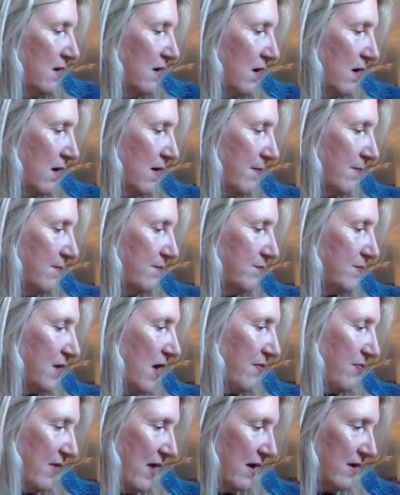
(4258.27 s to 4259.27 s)
Um,
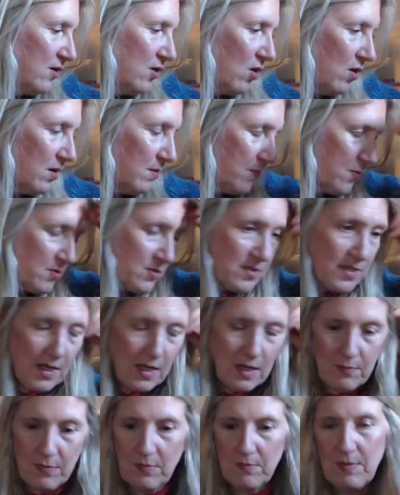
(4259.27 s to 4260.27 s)
not that yarn per
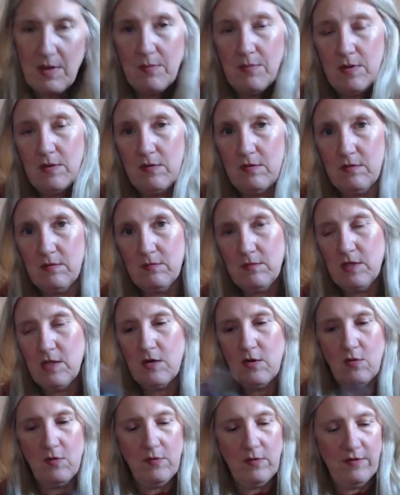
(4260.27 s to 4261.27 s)
se, but maybe, you
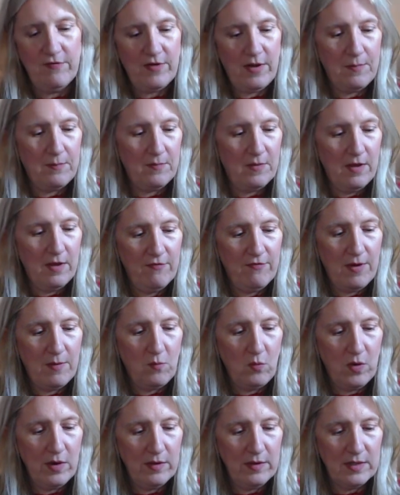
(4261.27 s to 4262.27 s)
know, if I'm
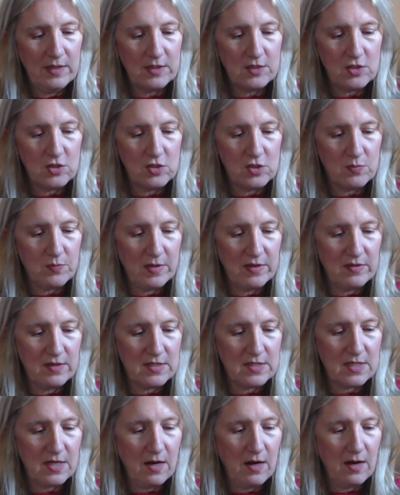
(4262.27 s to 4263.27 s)
I'm willing to spend the
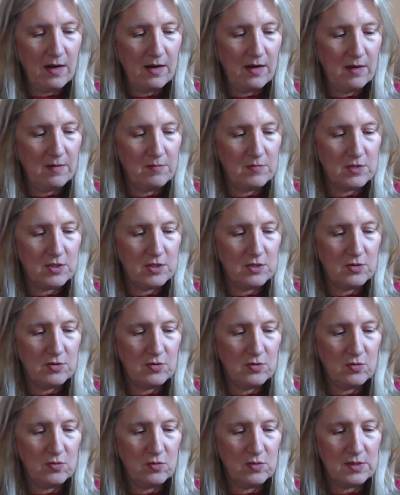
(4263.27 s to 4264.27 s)
time
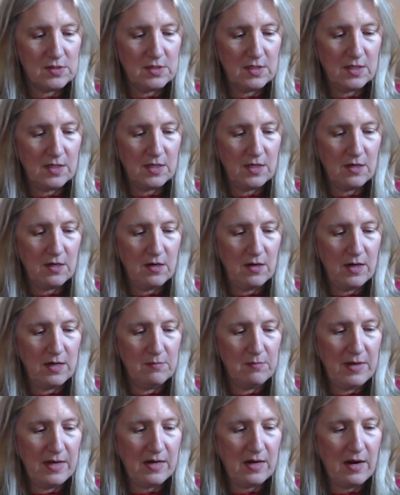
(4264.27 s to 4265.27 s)
to sit here
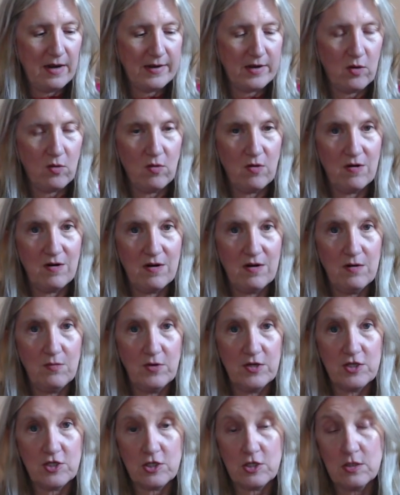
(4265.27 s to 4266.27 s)
and make I-cord,
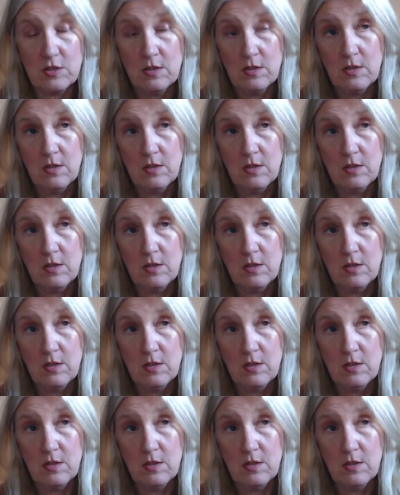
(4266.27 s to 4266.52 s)
which,